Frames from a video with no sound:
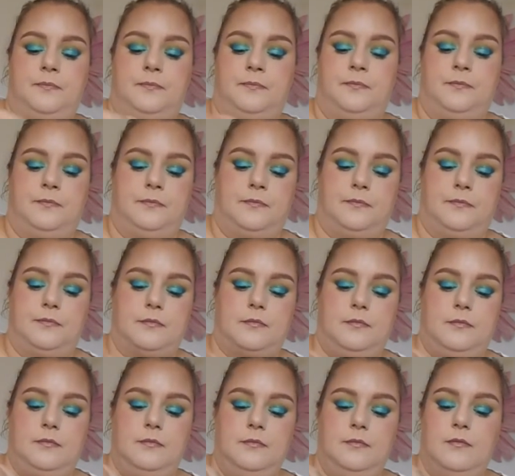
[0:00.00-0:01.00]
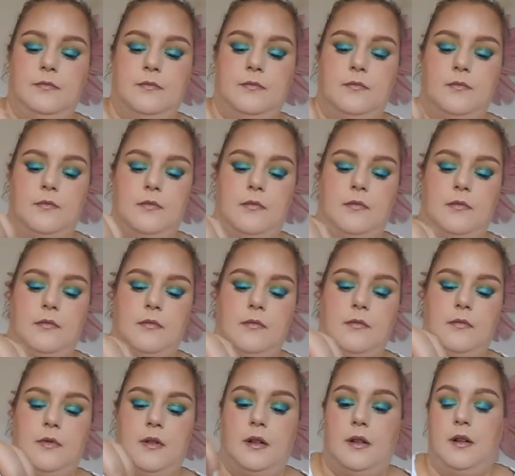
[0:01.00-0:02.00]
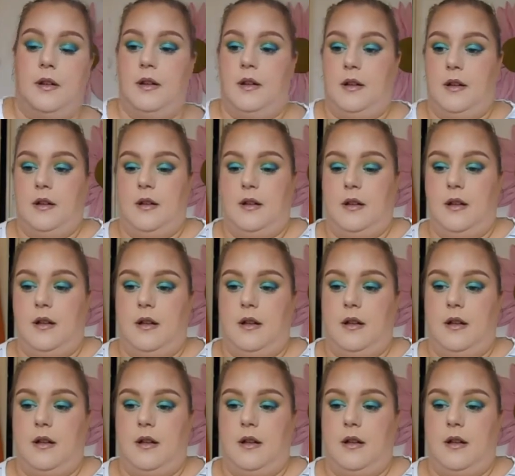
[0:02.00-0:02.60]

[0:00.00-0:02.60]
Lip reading: Nothing is said.